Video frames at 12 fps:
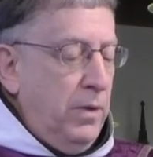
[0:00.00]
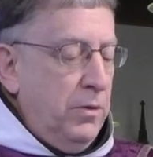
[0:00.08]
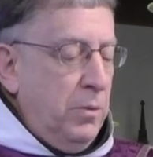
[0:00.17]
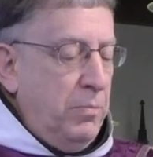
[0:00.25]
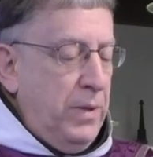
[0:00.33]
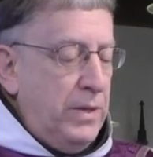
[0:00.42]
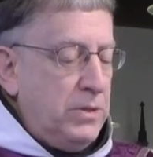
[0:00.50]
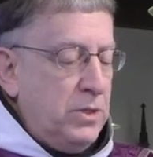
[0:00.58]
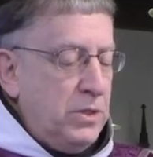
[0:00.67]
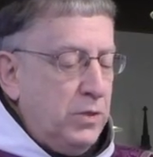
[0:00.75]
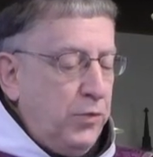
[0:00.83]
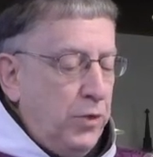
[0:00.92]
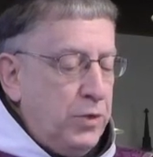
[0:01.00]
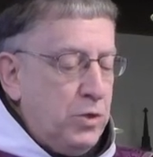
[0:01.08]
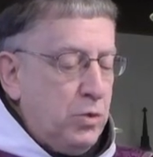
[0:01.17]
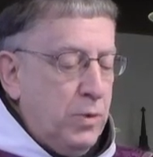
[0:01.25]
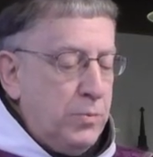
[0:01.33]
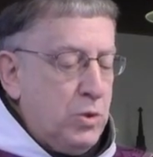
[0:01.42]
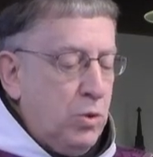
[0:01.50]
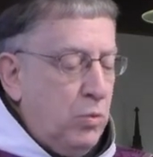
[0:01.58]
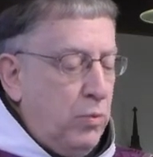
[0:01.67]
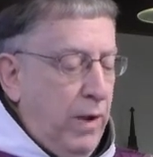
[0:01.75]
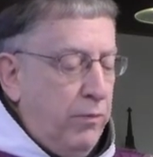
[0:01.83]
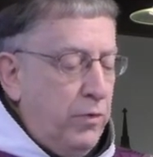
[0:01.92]
The basis for the scriptural
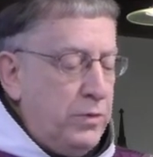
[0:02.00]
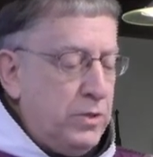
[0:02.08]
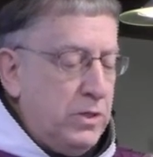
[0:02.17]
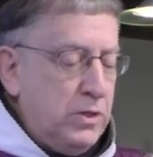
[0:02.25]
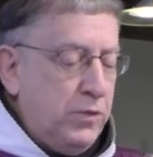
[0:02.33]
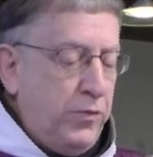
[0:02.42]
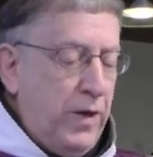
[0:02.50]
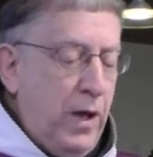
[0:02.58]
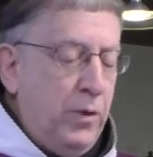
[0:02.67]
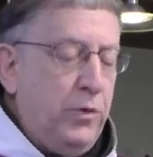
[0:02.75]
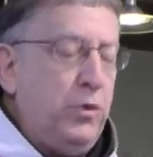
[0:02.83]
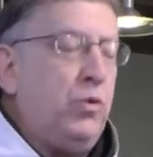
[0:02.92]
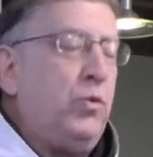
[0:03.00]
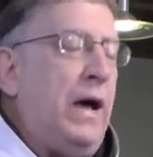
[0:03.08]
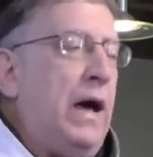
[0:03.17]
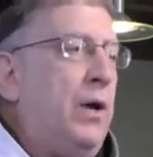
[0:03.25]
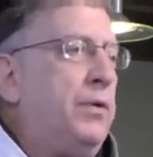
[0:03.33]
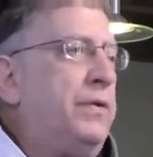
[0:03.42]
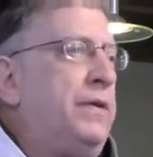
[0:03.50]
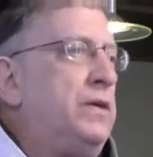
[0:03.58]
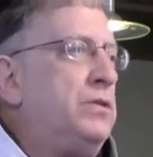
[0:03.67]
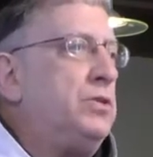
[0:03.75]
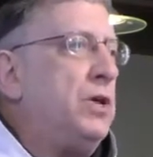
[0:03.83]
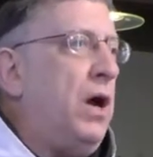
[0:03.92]
reference is found throughout the
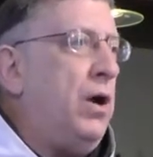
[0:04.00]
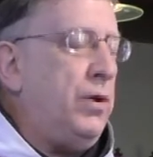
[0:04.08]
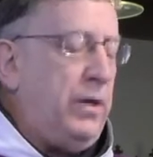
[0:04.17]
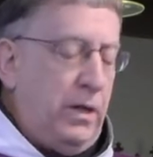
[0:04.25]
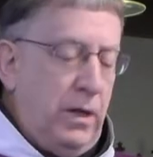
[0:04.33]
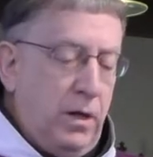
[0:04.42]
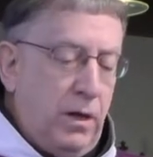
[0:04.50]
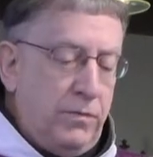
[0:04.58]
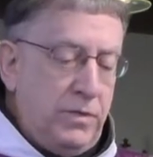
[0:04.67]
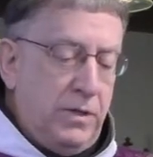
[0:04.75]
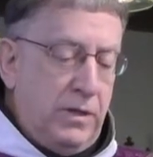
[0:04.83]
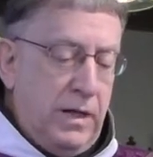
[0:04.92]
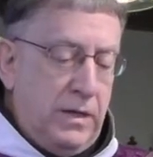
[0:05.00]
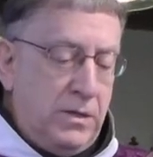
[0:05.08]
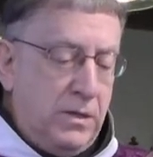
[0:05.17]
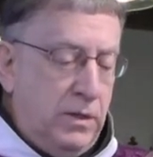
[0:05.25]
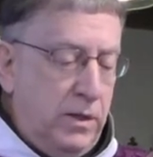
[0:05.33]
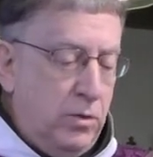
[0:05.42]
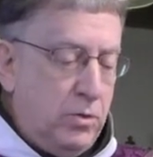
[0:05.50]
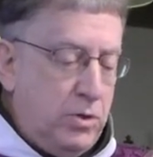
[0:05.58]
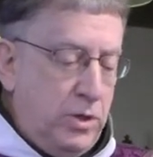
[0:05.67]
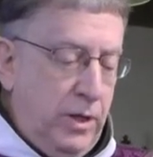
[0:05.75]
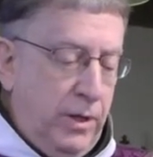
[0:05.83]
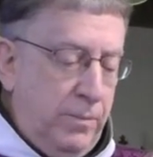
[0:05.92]
entirety of today's
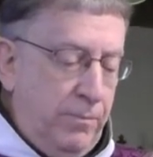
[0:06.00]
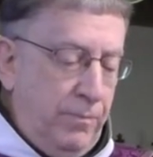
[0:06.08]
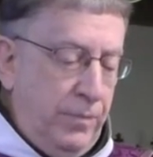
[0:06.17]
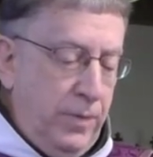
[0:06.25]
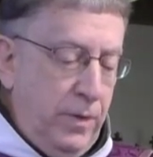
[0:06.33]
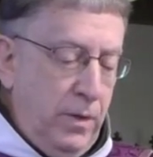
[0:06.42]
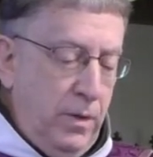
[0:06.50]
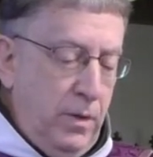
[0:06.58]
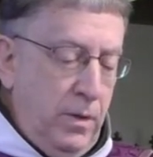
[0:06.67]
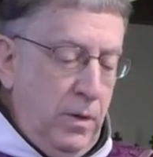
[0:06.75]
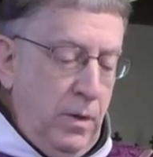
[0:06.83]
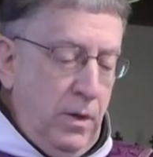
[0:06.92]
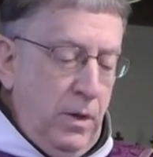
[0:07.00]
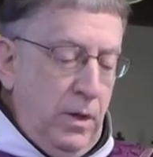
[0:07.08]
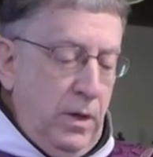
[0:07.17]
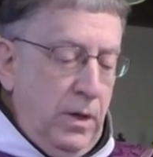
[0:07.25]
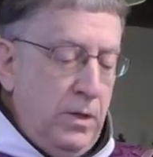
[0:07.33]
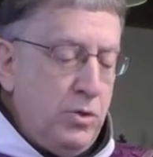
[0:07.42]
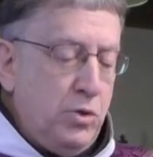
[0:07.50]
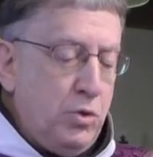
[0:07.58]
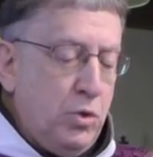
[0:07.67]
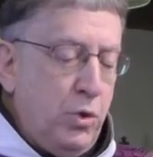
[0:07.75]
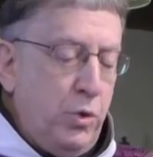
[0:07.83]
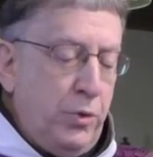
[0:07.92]
liturgy. "His
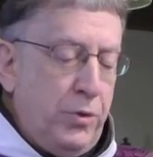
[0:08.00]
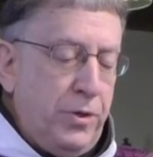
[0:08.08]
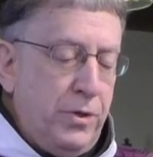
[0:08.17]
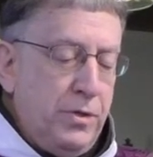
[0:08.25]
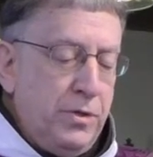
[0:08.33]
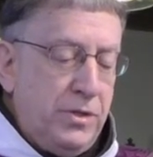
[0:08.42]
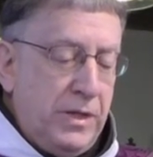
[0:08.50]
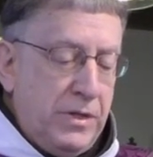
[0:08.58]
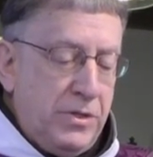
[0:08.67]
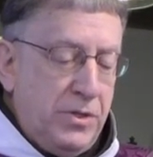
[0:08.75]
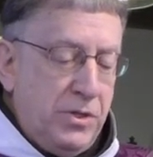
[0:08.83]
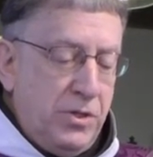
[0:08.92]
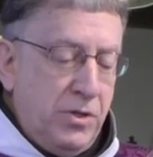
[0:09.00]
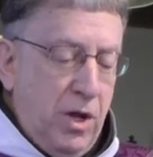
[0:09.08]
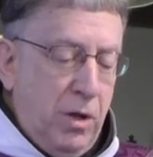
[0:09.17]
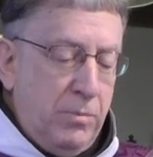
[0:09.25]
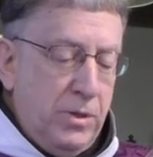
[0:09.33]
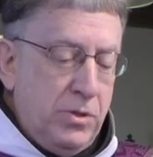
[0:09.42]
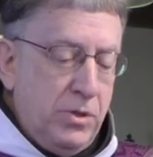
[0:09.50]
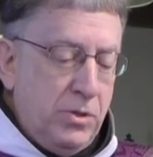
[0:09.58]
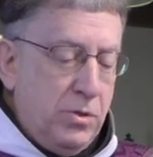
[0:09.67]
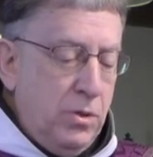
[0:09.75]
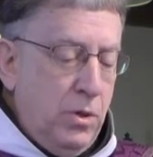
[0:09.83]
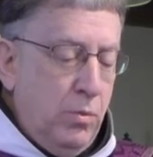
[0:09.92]
truth," says the
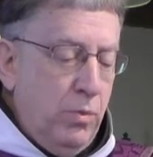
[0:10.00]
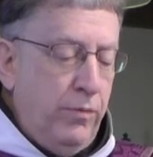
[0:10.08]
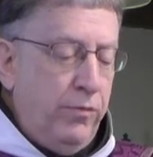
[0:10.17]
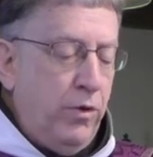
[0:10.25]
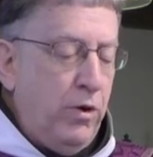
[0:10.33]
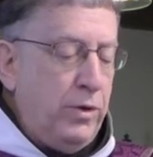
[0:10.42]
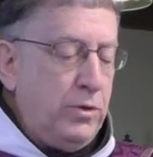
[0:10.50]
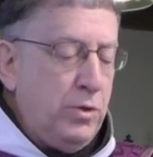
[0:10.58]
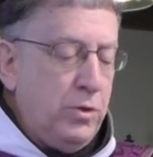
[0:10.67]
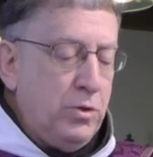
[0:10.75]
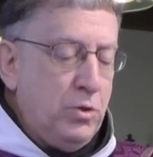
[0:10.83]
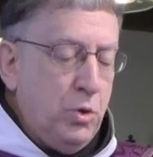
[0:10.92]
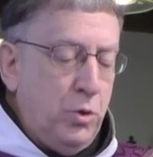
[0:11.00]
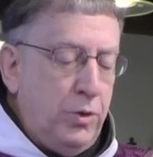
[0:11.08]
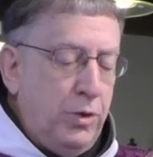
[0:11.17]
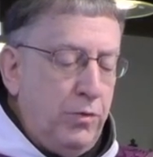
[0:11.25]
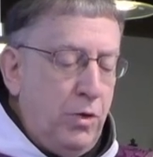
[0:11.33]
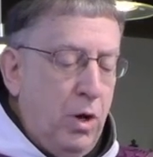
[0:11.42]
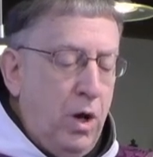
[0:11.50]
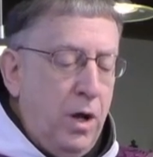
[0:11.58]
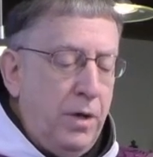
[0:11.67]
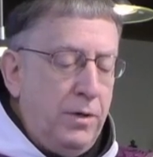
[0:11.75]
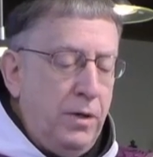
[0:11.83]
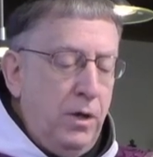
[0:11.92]
psalmist, referring to the truth of
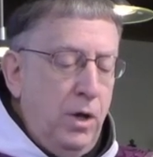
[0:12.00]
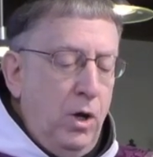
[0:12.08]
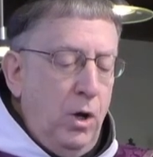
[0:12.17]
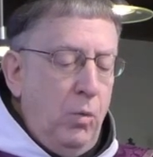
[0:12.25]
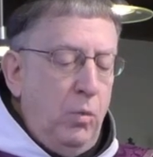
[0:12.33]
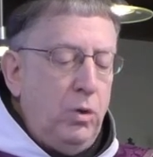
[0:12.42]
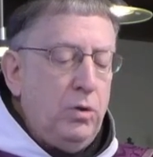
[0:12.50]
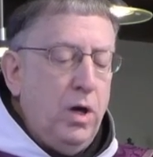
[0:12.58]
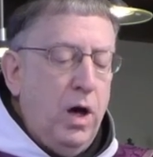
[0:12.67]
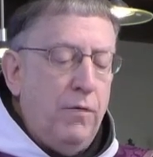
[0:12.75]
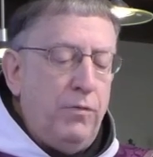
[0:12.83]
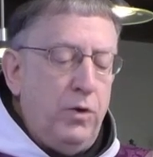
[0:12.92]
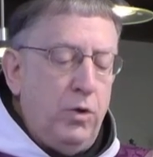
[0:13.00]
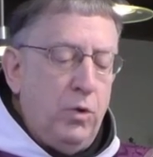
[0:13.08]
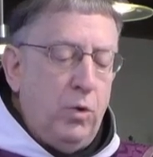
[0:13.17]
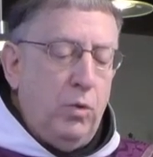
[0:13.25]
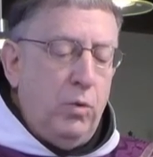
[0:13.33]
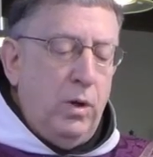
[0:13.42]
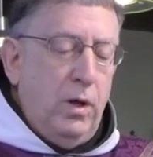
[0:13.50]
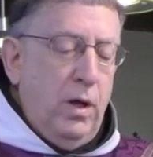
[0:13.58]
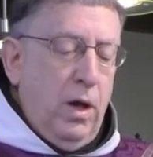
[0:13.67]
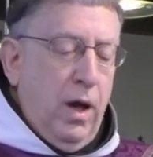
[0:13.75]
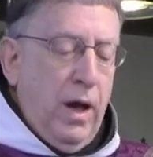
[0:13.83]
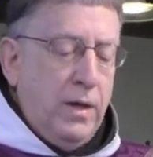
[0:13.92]
God, "will cover you
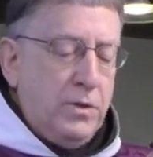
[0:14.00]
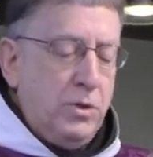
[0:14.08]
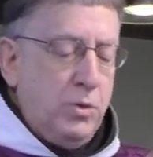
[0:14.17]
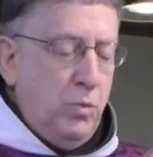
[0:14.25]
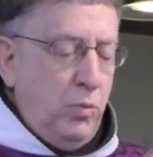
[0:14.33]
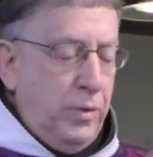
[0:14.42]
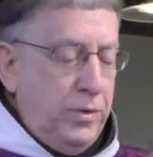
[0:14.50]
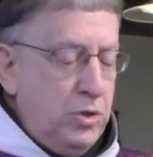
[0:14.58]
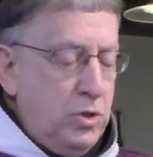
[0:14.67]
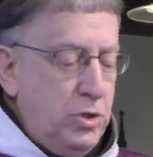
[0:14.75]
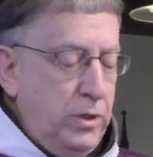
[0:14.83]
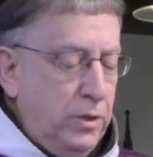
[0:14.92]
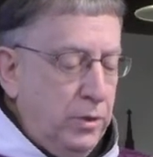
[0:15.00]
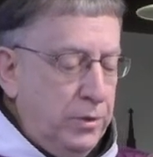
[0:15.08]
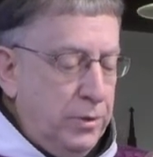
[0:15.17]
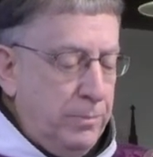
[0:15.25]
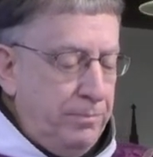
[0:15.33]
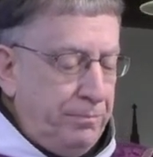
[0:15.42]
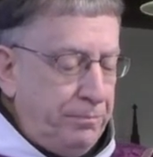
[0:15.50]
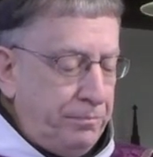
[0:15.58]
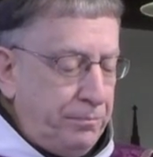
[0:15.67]
as with a shield."